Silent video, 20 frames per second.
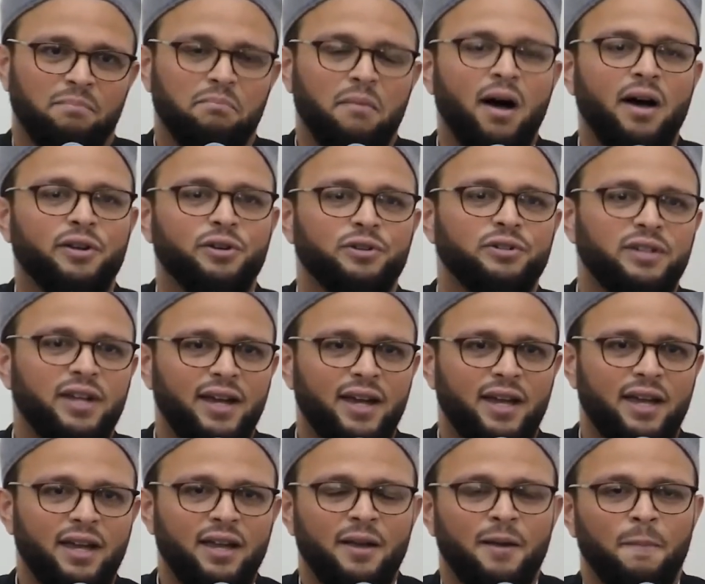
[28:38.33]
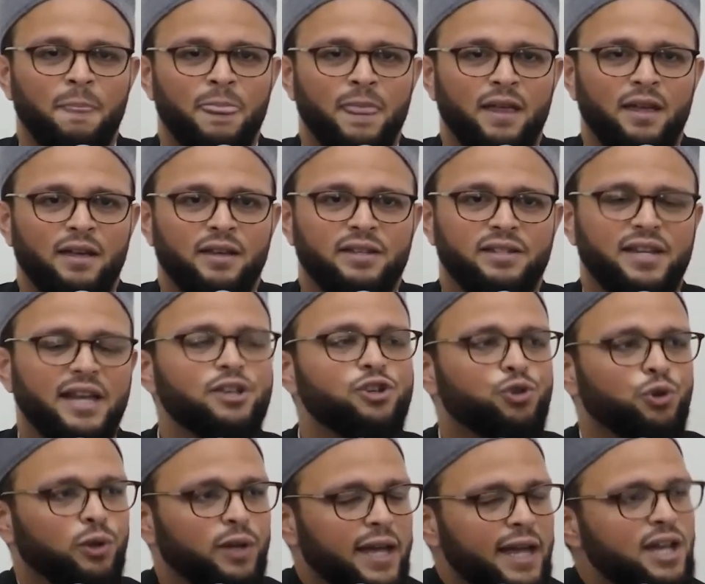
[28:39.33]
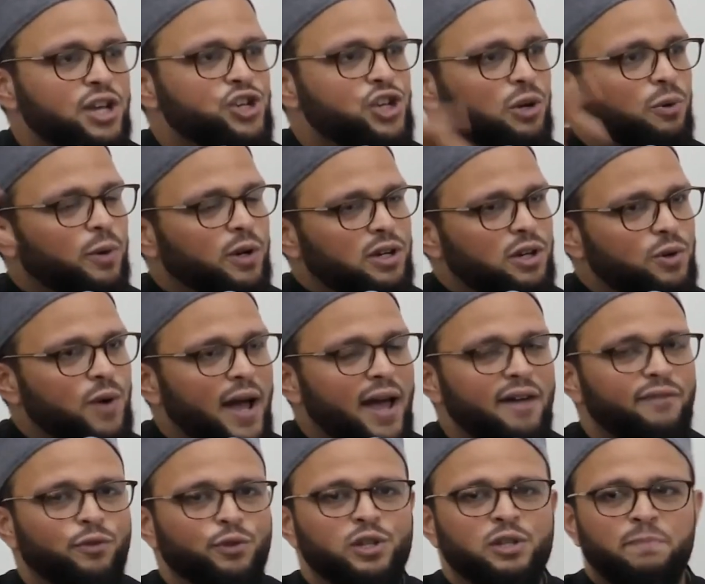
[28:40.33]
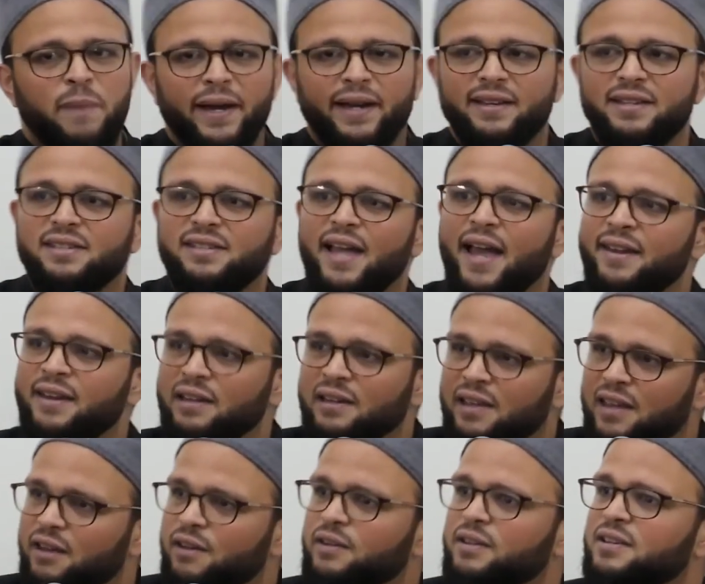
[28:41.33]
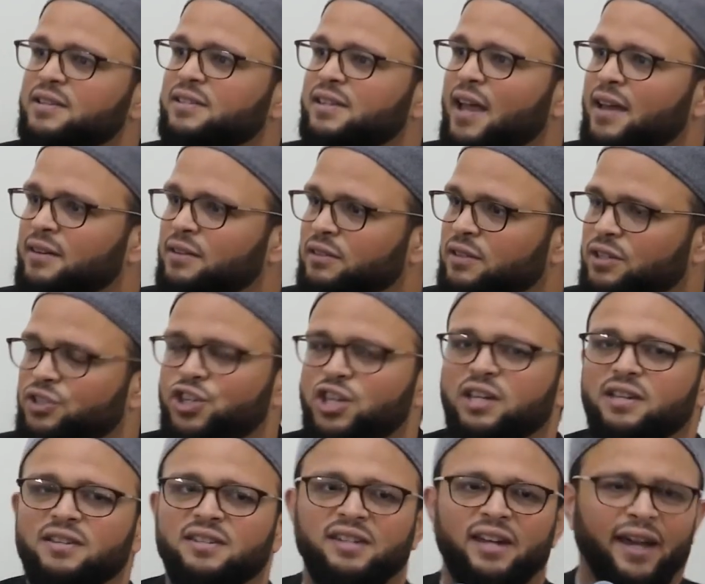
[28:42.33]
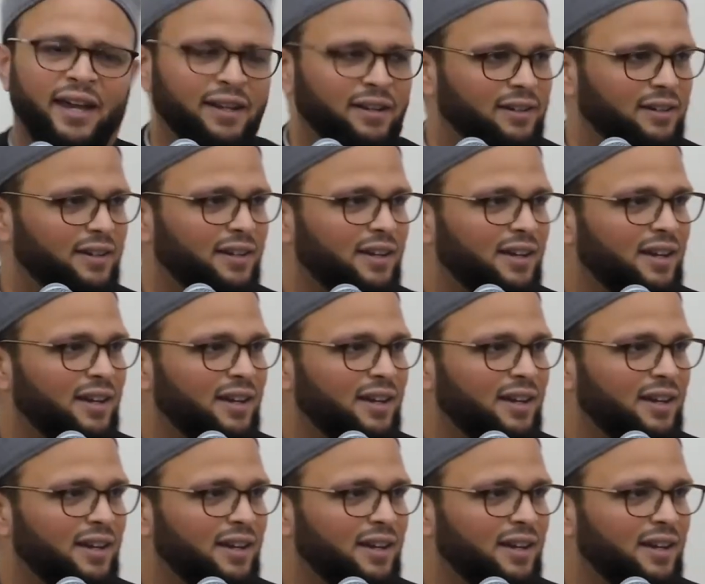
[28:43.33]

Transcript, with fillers: modern day Central Asia where you have Uzbekistan and Kyrgyzstan and Tajikistan.